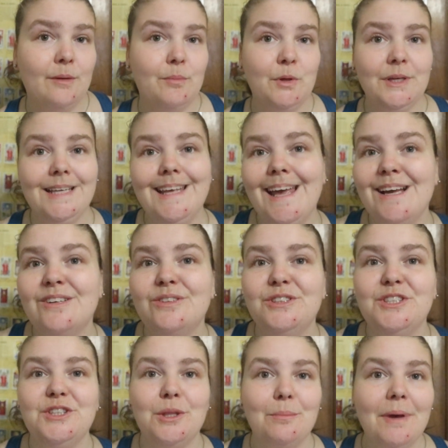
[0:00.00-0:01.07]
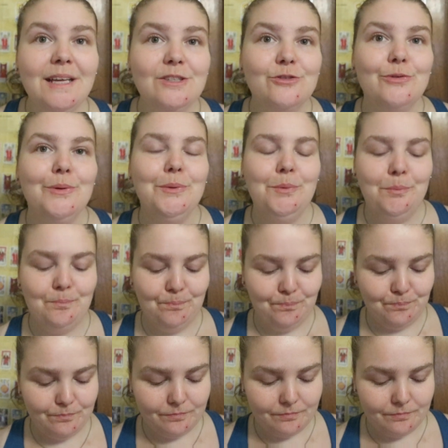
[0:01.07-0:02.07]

burning candles in the bedroom,